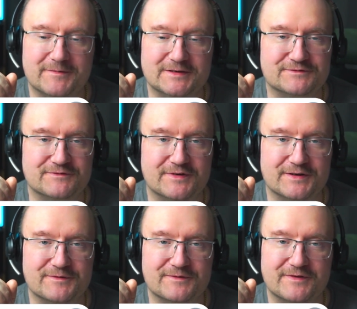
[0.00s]
It's
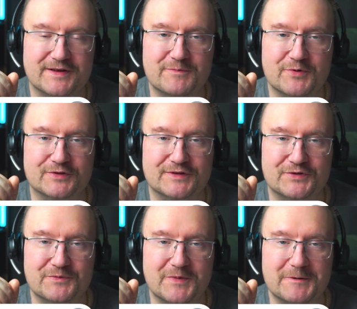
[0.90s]
very important
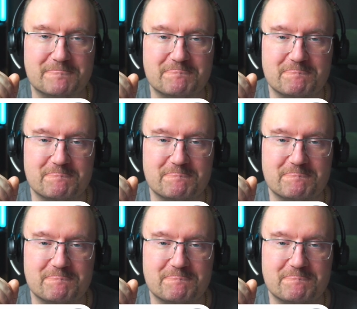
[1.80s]
to me.